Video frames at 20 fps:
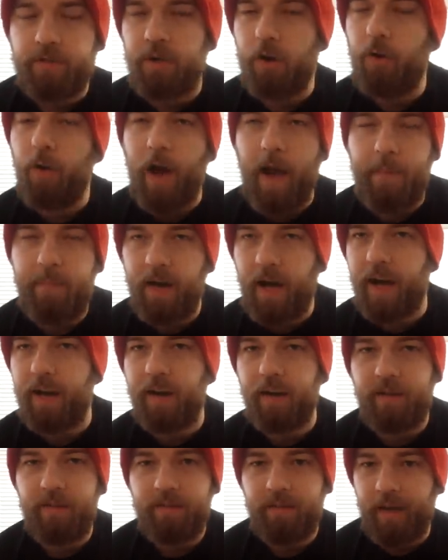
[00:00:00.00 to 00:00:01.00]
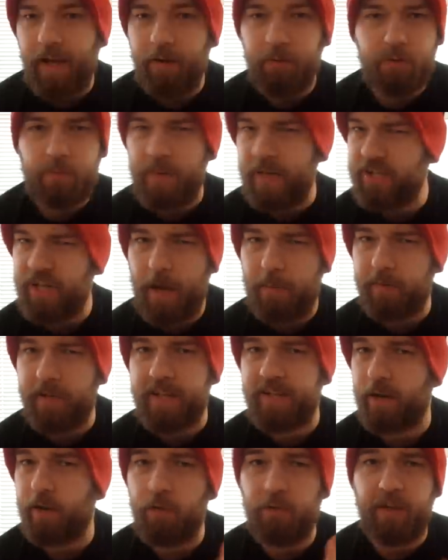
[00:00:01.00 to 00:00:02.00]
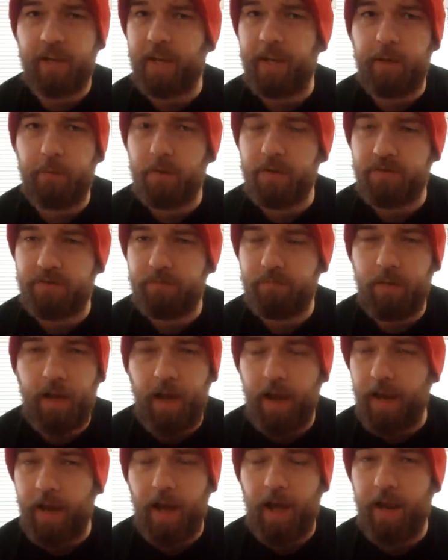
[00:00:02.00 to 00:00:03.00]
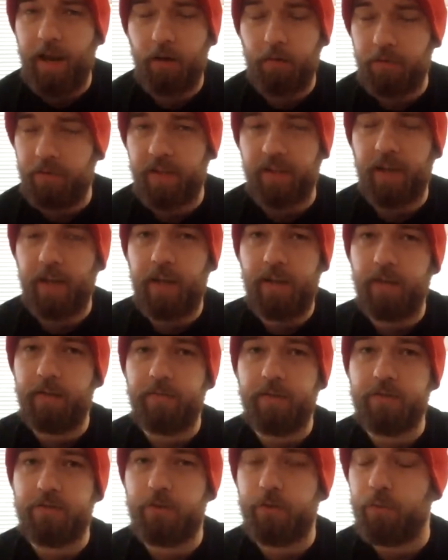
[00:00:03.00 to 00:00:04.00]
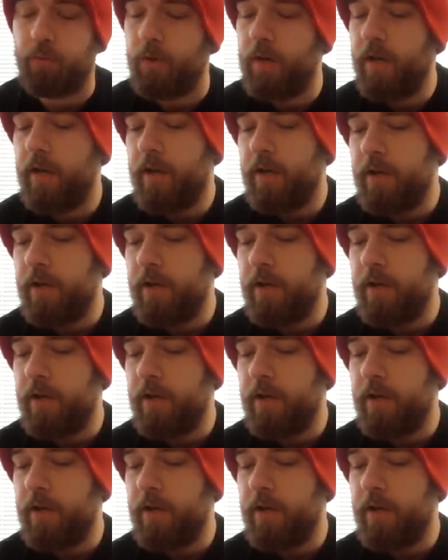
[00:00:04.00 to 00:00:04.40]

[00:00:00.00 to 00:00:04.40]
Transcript: so I'm not, I don't speak Japanese. I don't think any of us, I don't think any of us do.